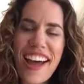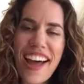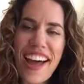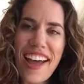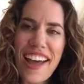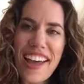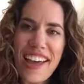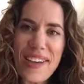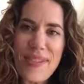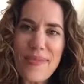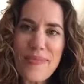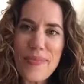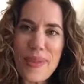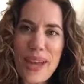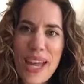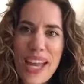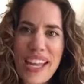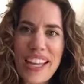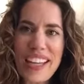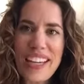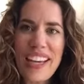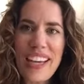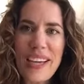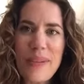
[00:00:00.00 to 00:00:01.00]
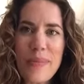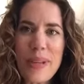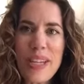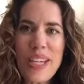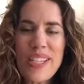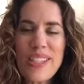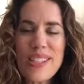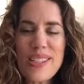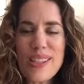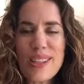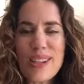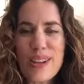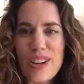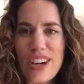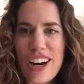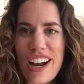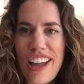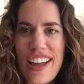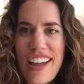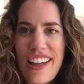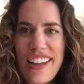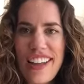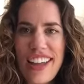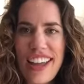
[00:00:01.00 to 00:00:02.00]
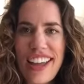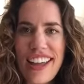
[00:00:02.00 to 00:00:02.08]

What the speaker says: Hi, my name is Laura,